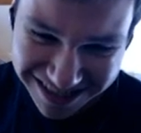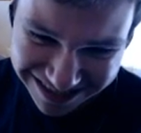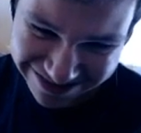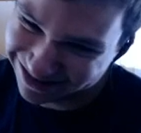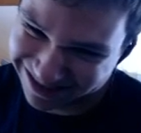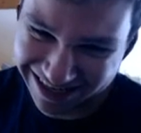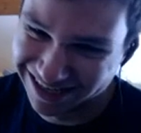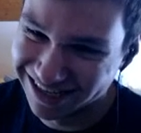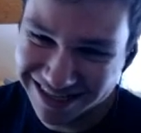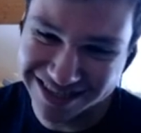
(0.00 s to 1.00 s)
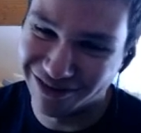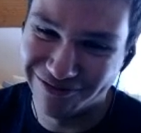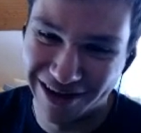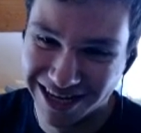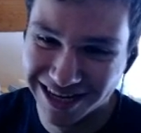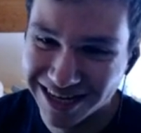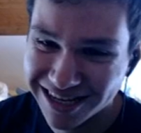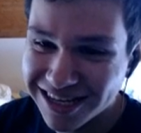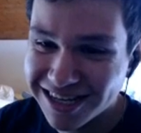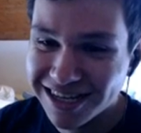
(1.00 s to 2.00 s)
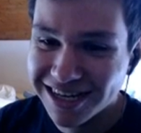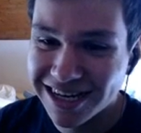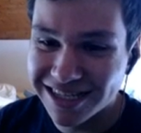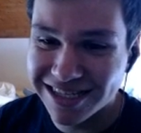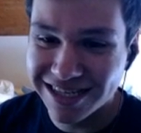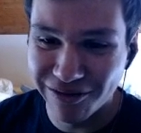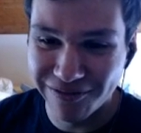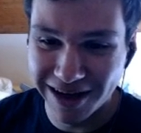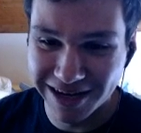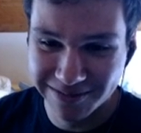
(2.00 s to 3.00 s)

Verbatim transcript: it's ridiculous. It's so funny. It's so funny.